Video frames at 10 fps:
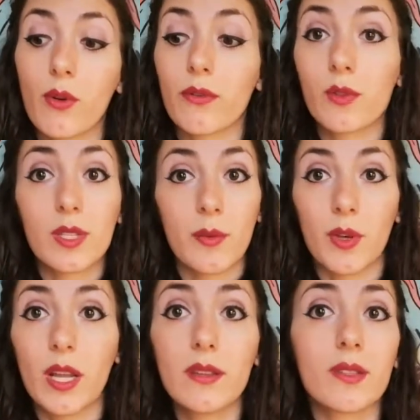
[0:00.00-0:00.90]
or for
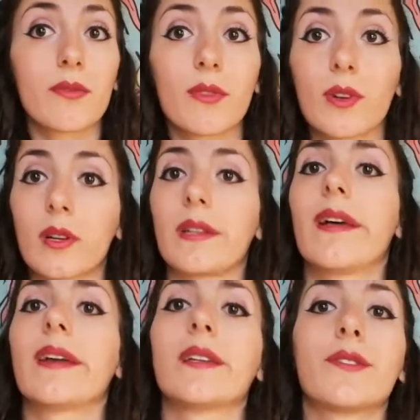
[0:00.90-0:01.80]
someone else, for a
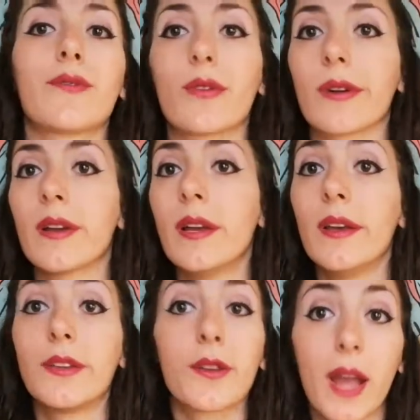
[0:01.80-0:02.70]
client, for your